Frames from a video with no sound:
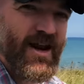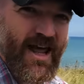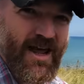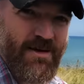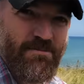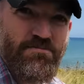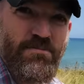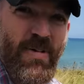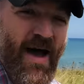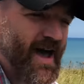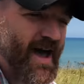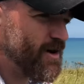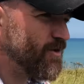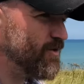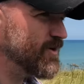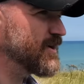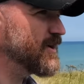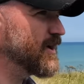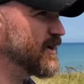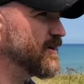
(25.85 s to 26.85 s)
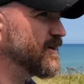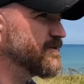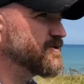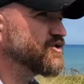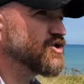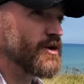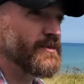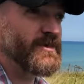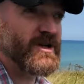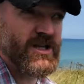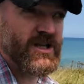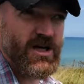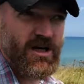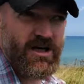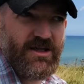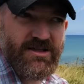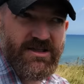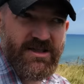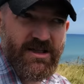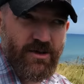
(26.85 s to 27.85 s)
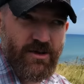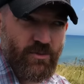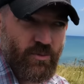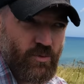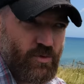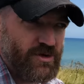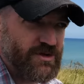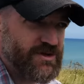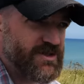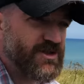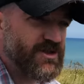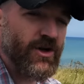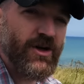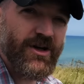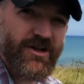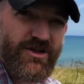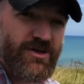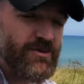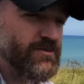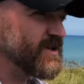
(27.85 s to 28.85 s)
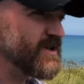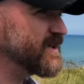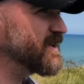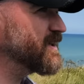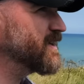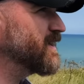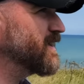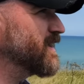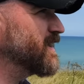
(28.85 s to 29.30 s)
a battery of German guns that was thought to be